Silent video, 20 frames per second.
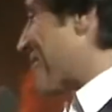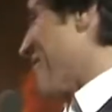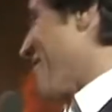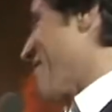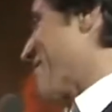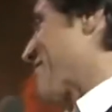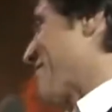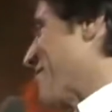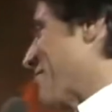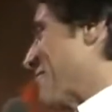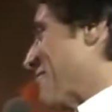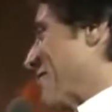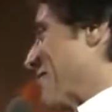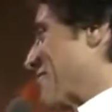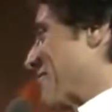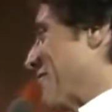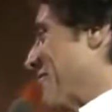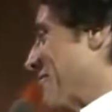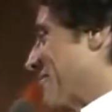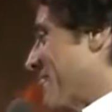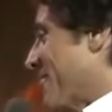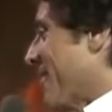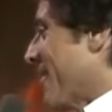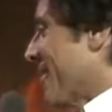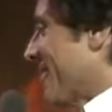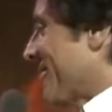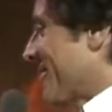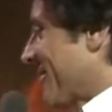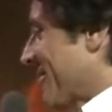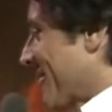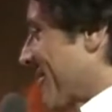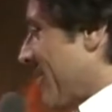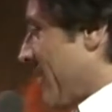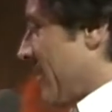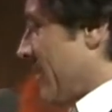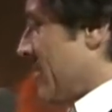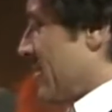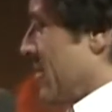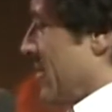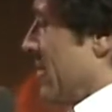to ask you a question. Where did you
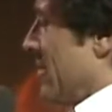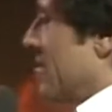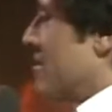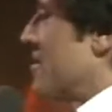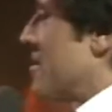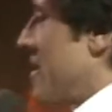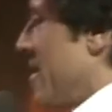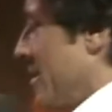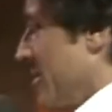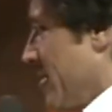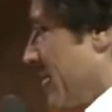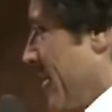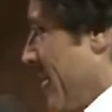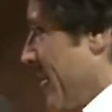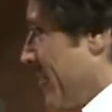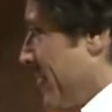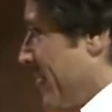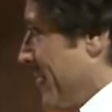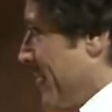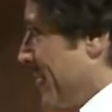get the tan you have?